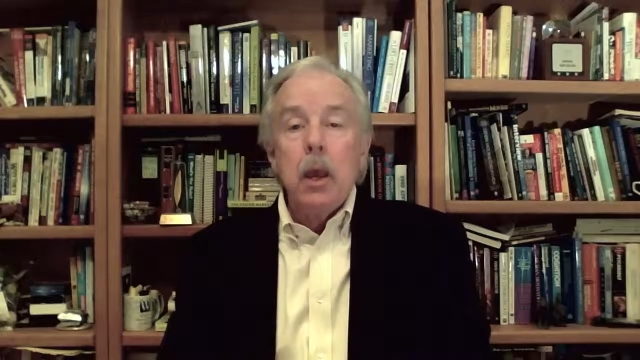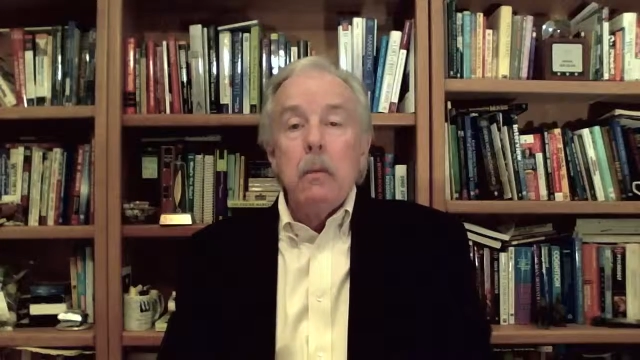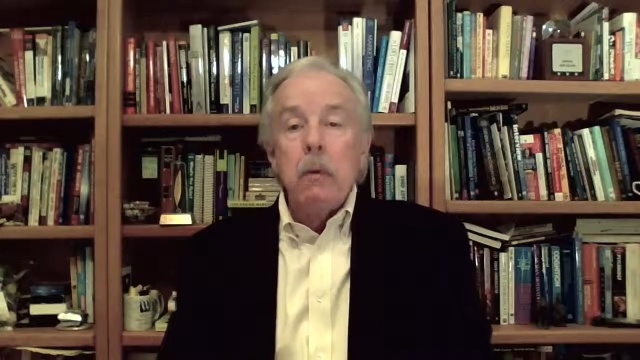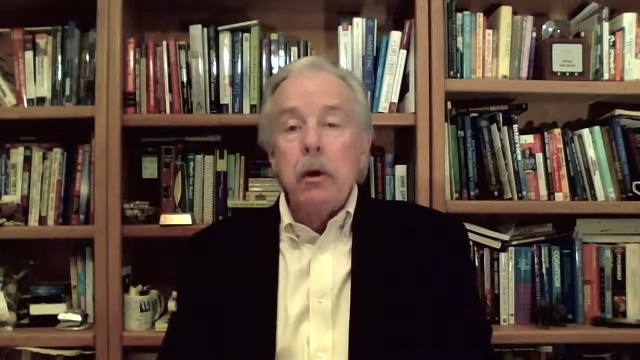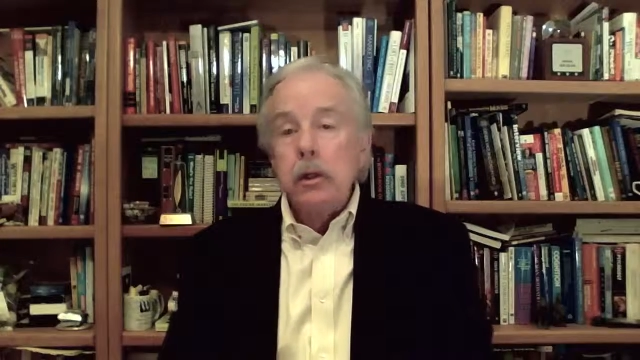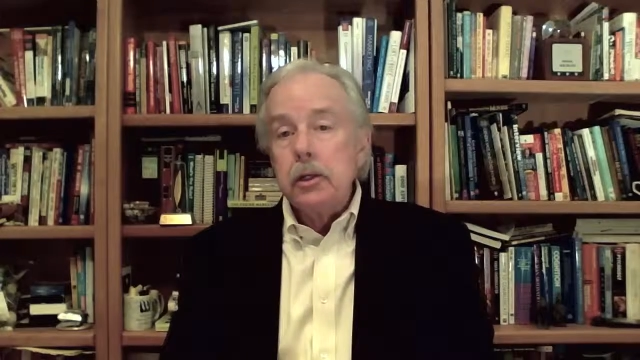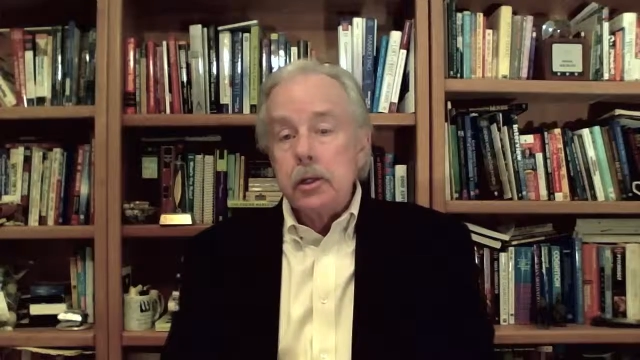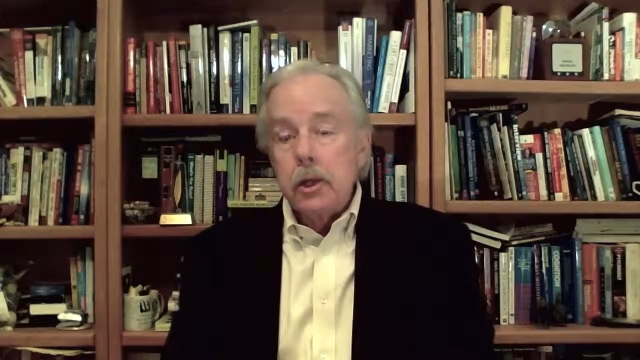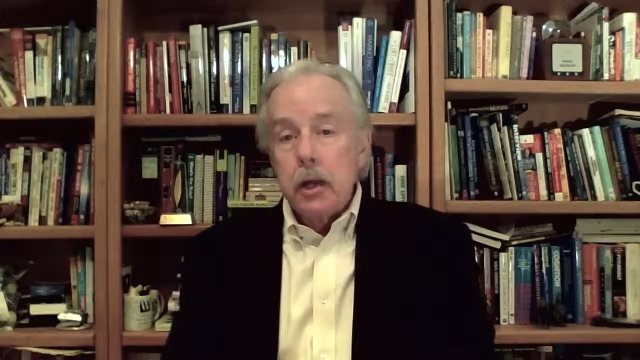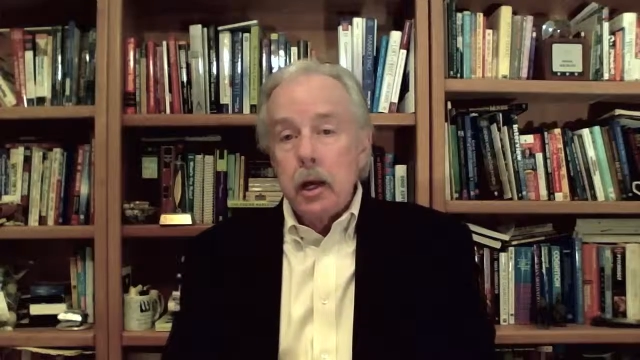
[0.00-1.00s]
Marketing
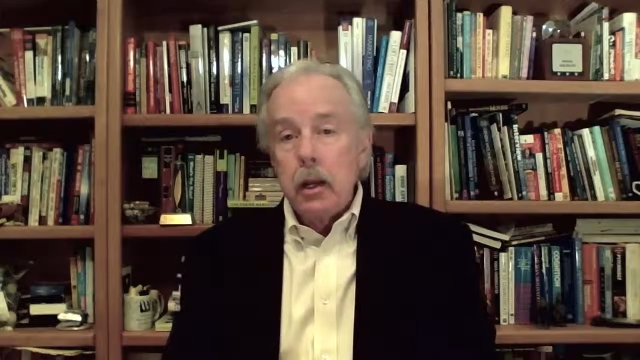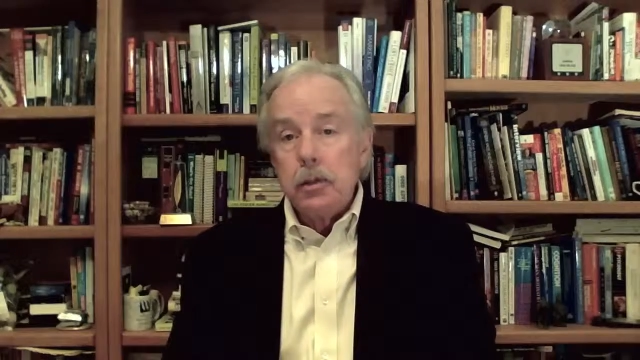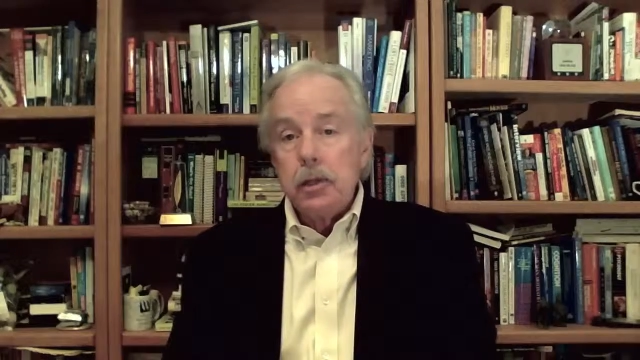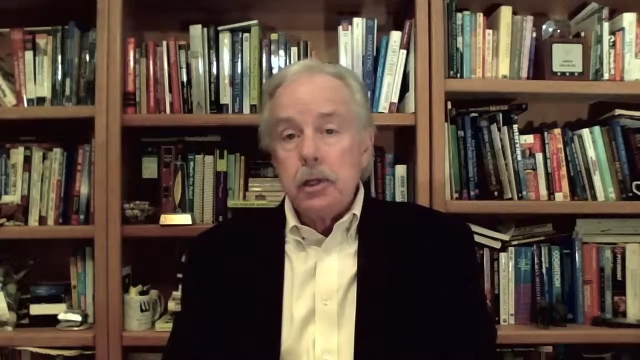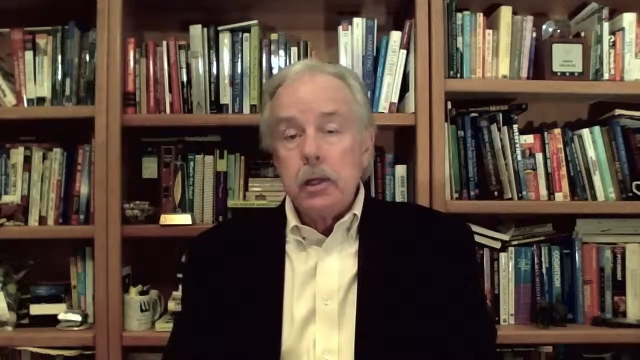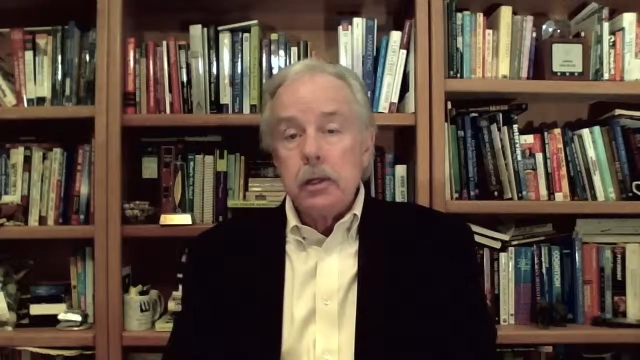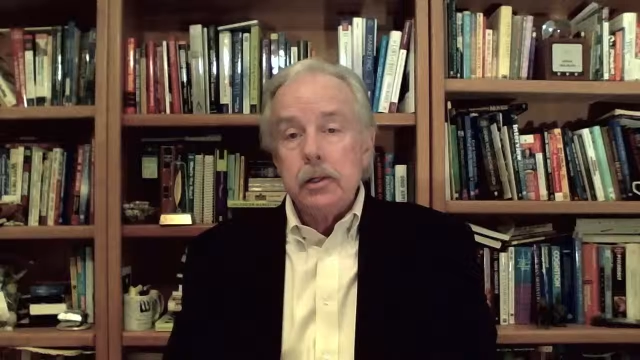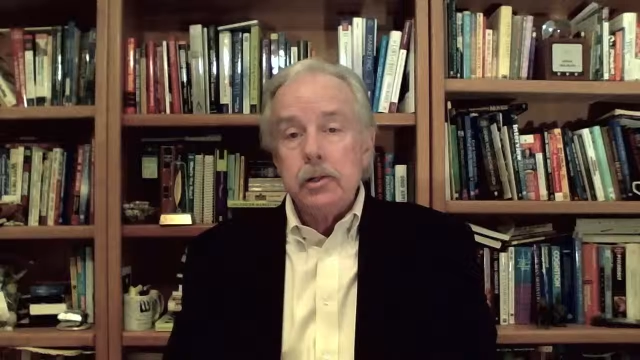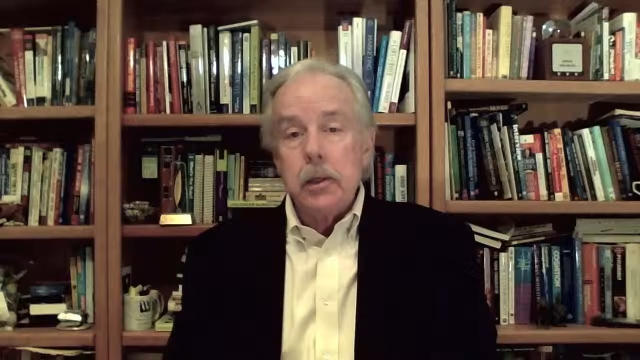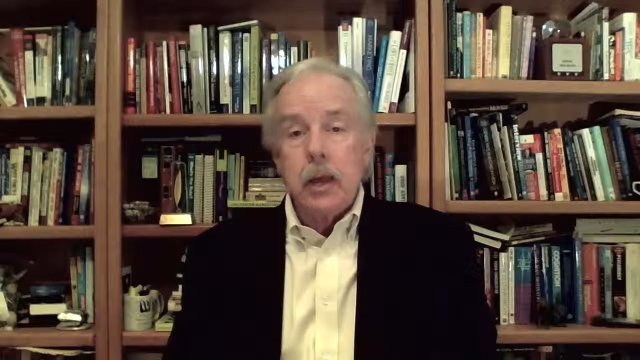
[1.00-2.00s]
psychology
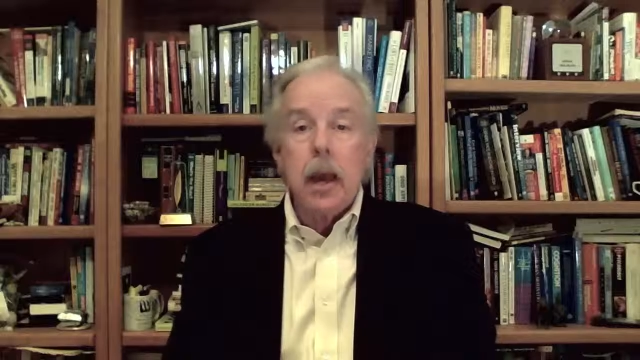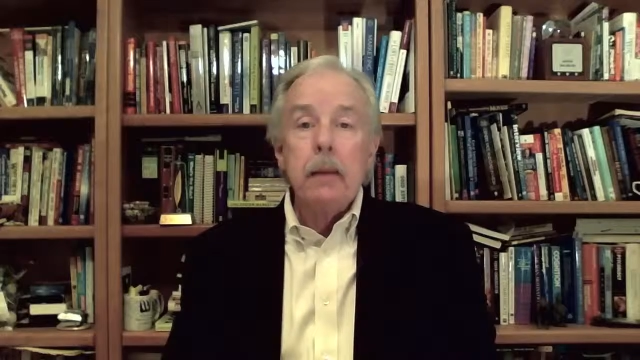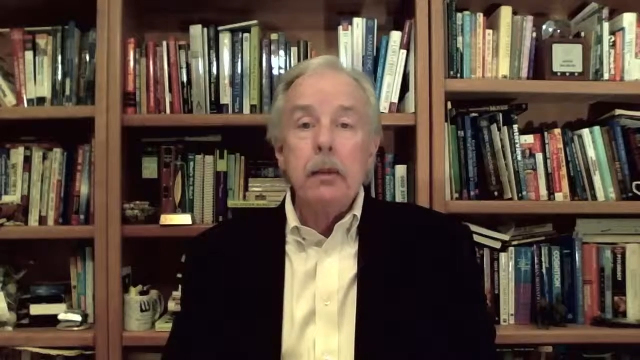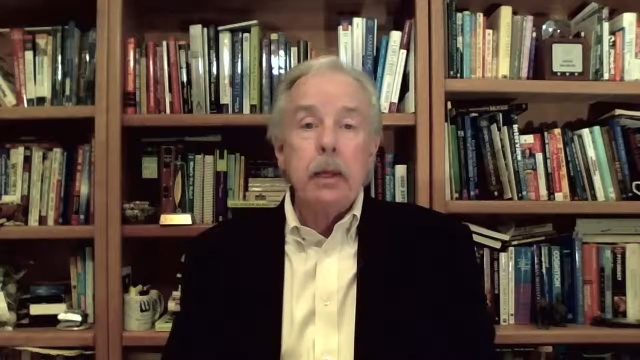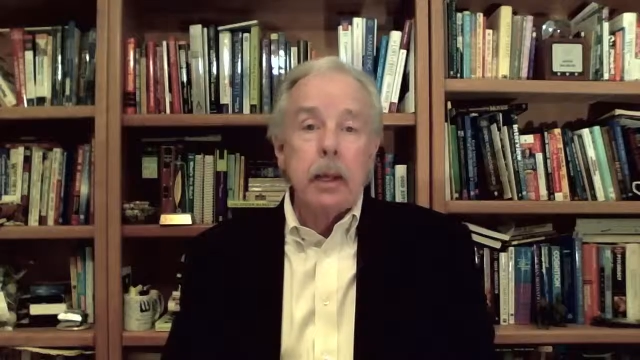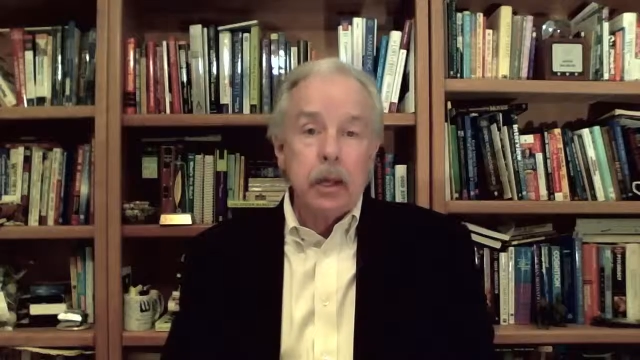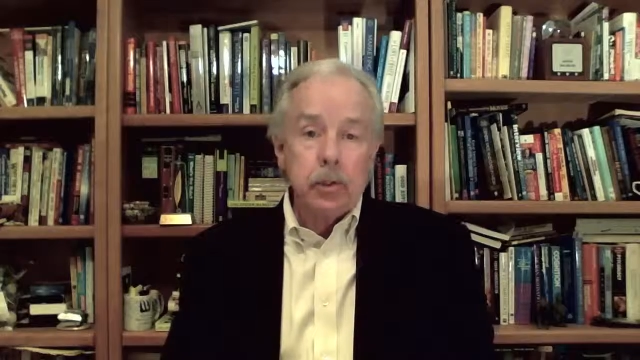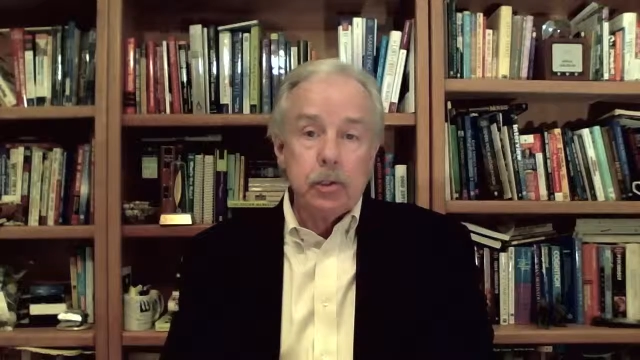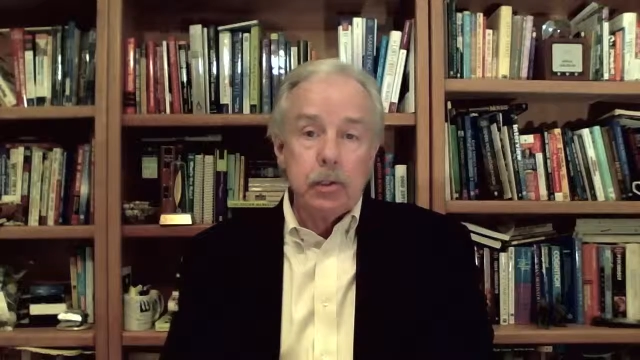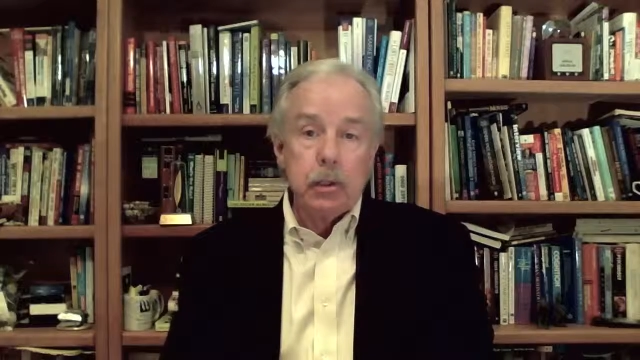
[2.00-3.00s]
is the
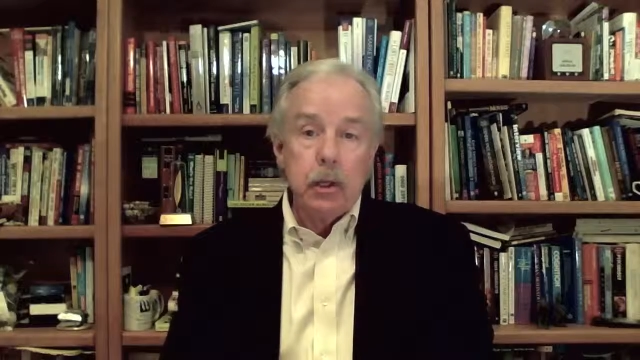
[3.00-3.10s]
application